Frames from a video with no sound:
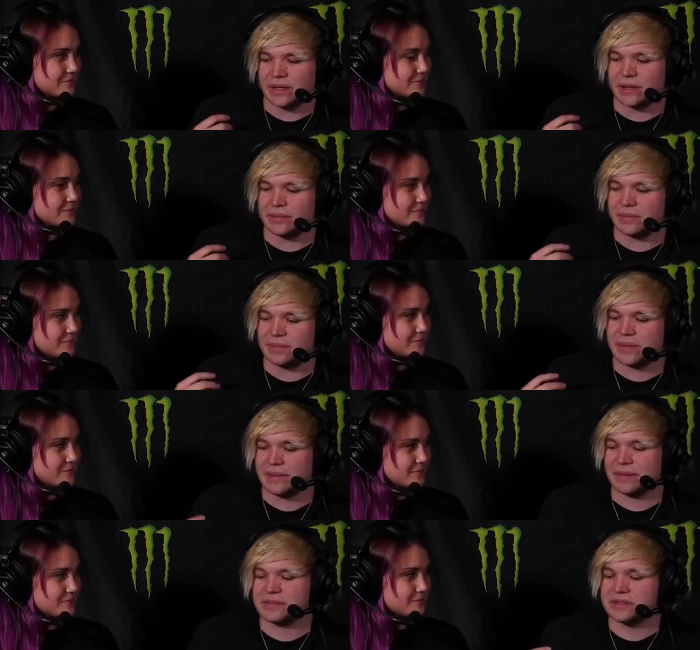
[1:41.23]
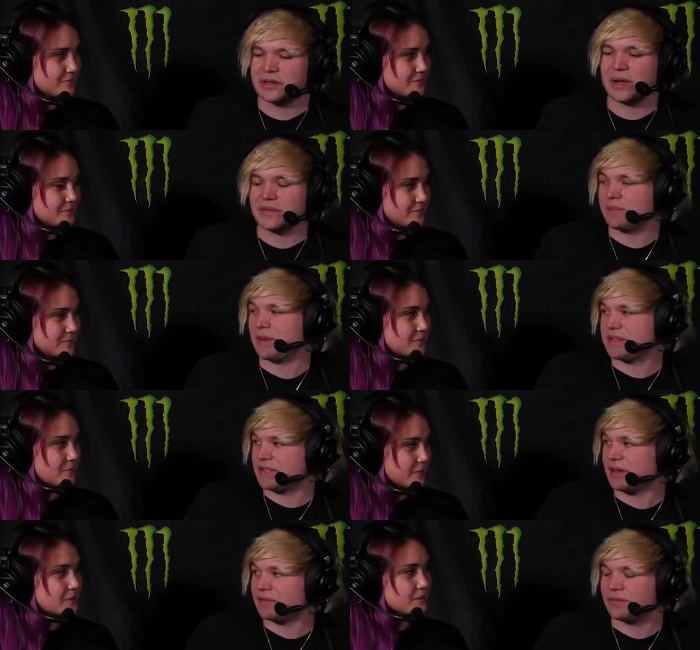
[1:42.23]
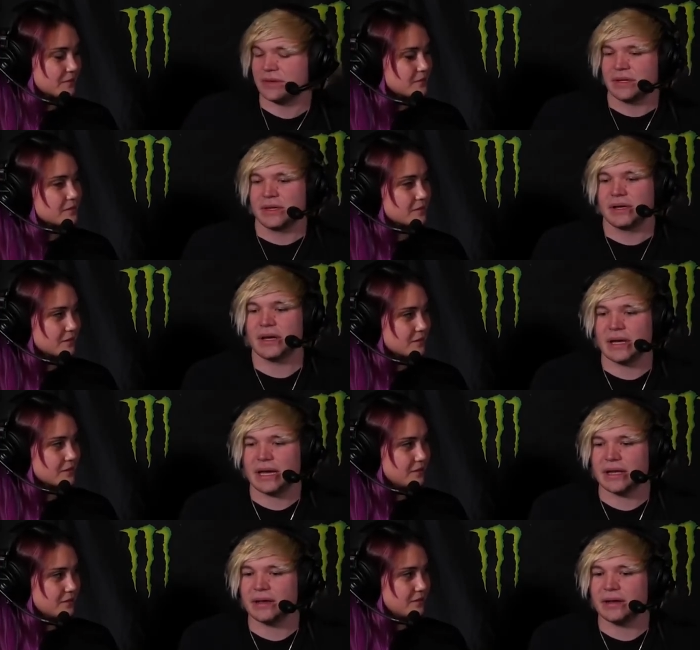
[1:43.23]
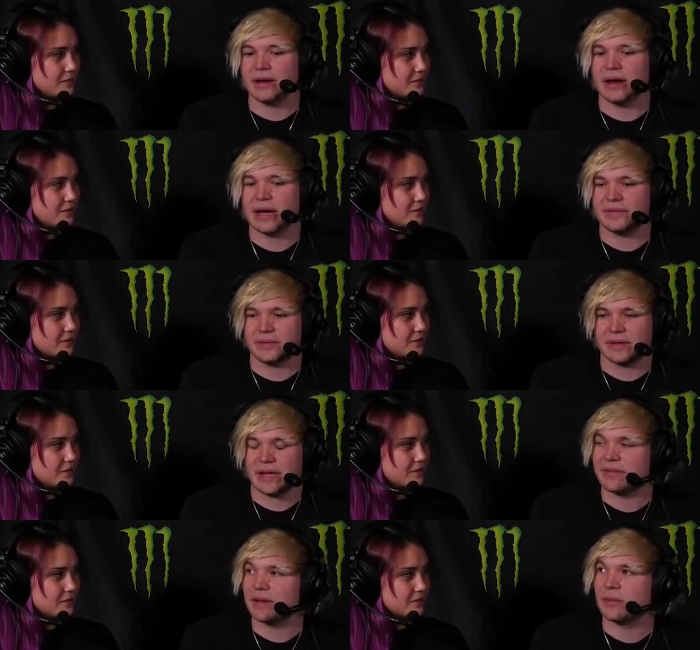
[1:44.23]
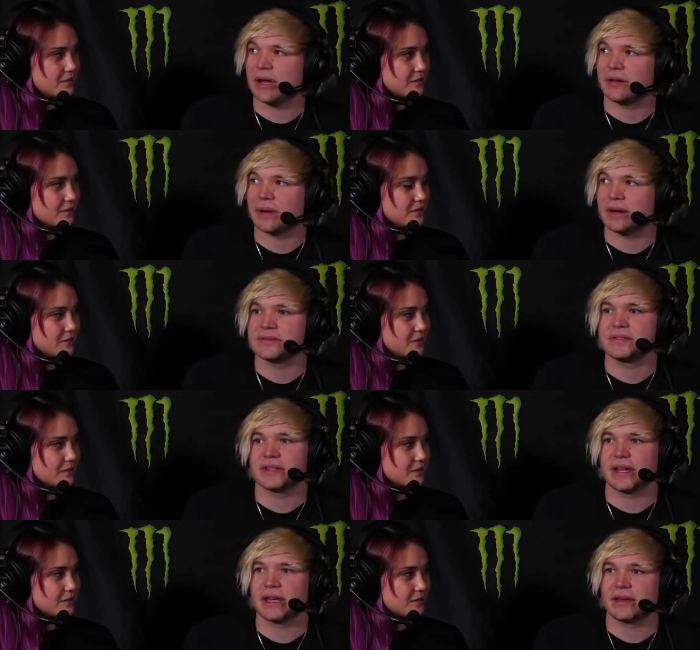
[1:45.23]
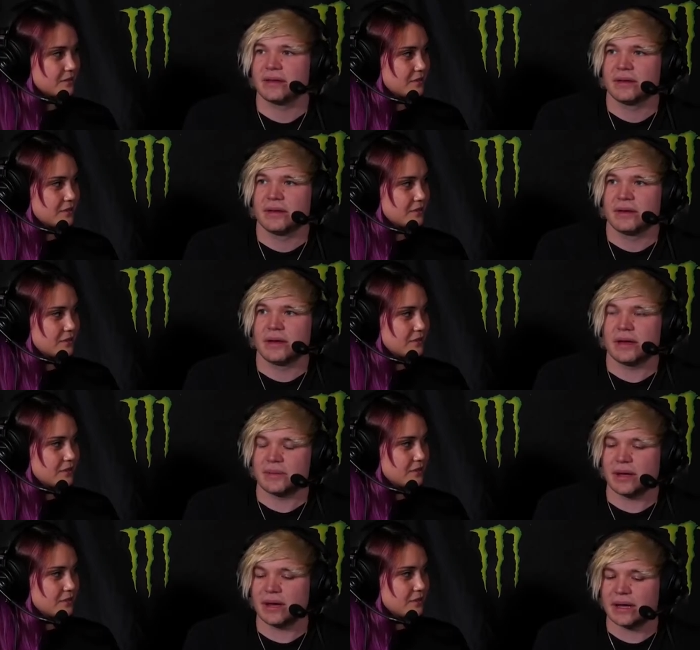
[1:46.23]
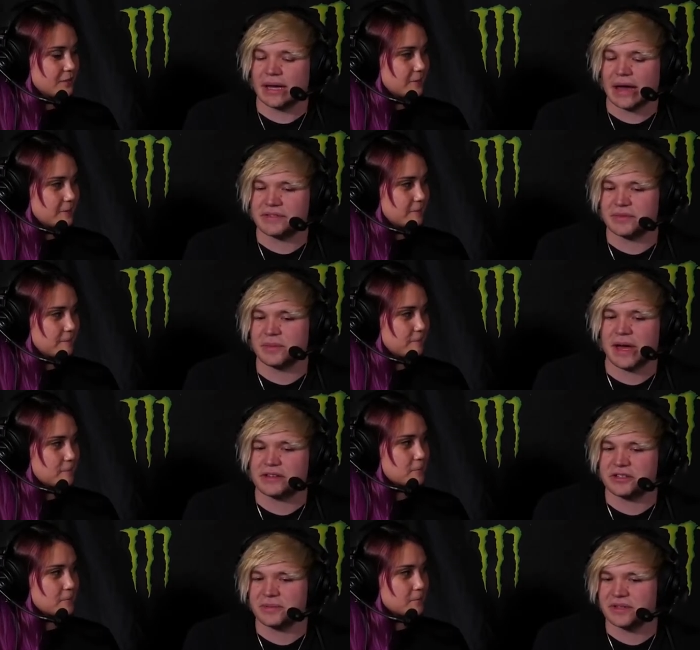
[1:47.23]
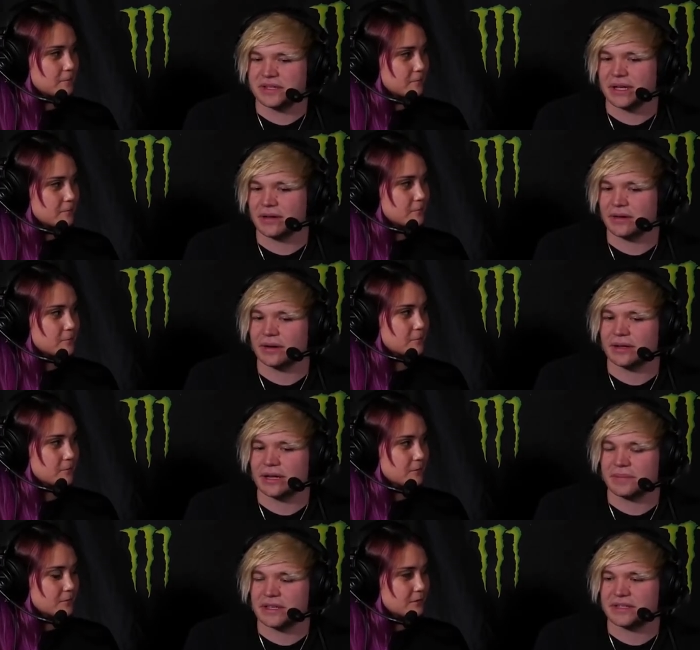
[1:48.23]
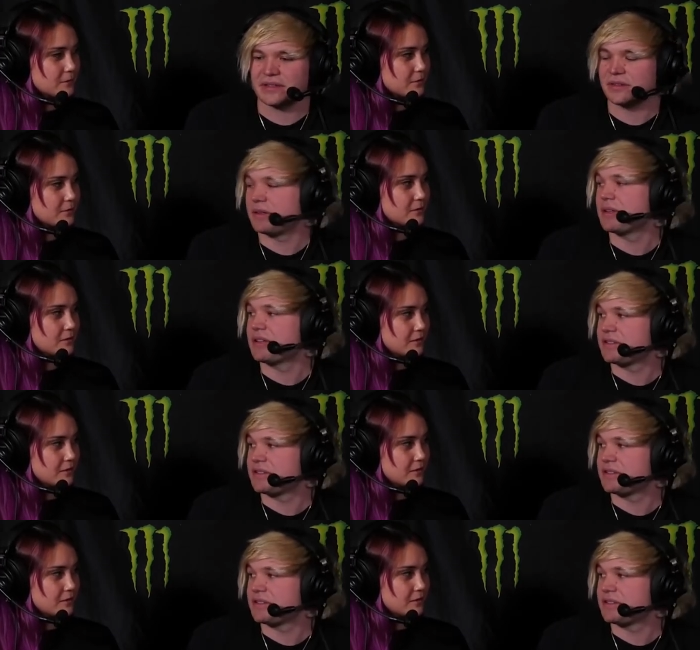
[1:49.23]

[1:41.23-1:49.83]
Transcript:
Speaker 1: um, being able to do everything myself and not have to, having to wait around to, like, uh, have someone master your music or like mix it in order